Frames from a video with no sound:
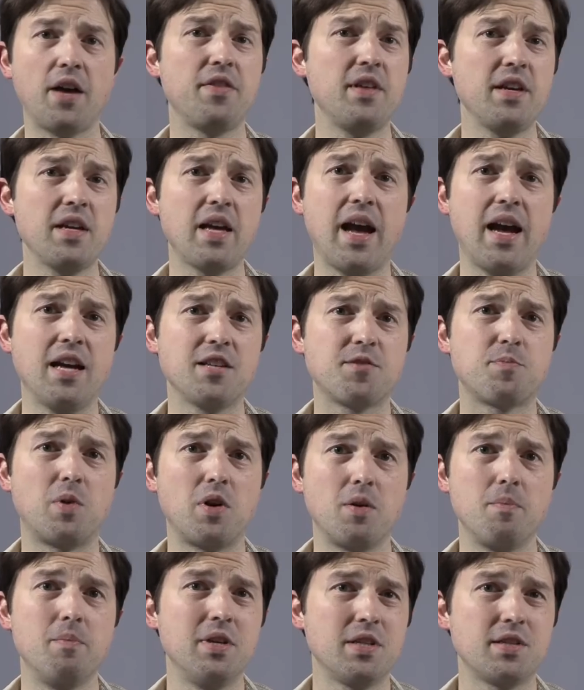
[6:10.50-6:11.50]
I think
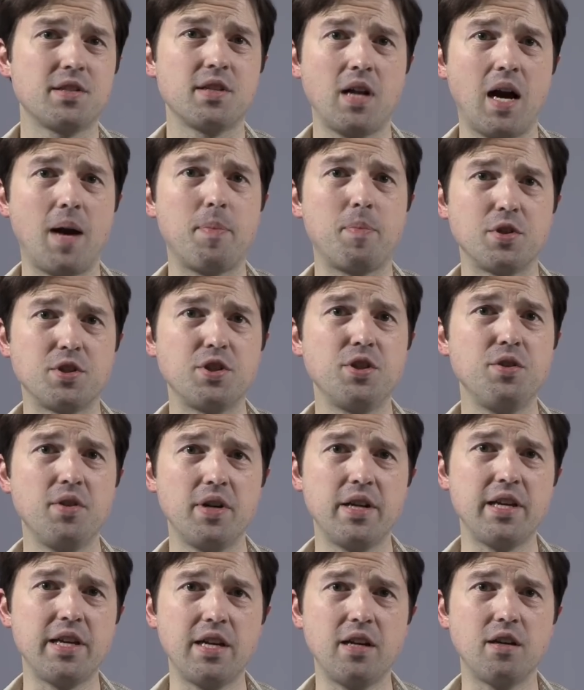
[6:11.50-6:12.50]
Hasbro missed an
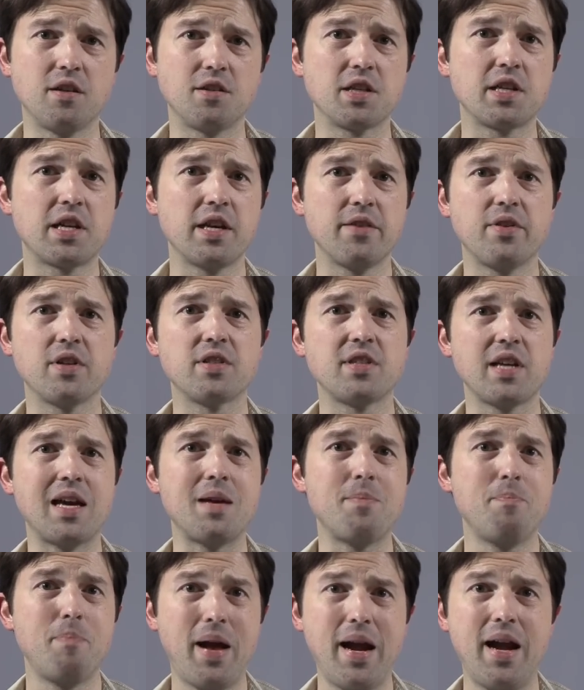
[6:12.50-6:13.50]
opportunity here to give us a
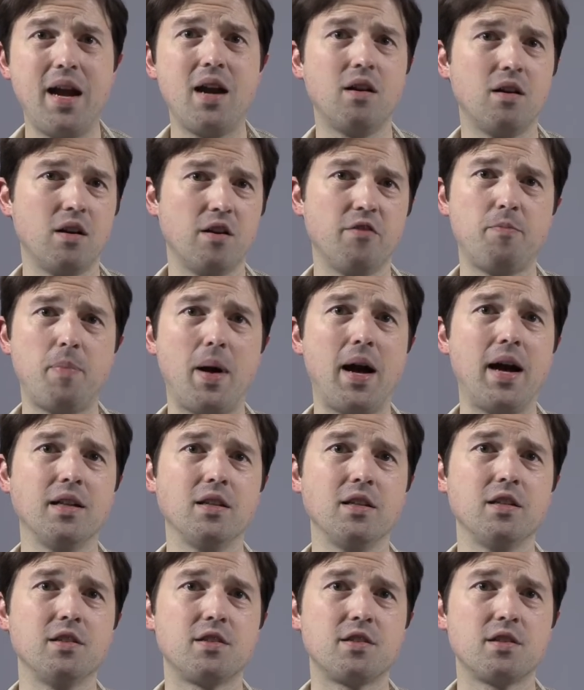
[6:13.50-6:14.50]
pair of
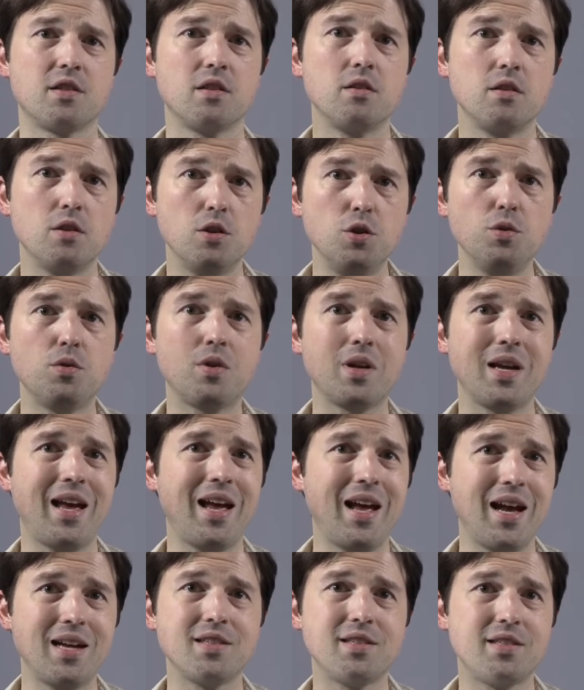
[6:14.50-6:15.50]
pilots, Luke
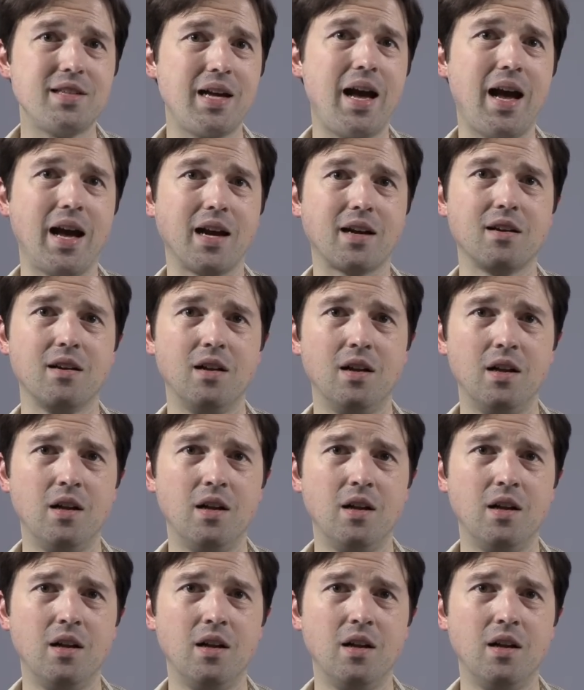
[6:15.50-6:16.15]
and Dak.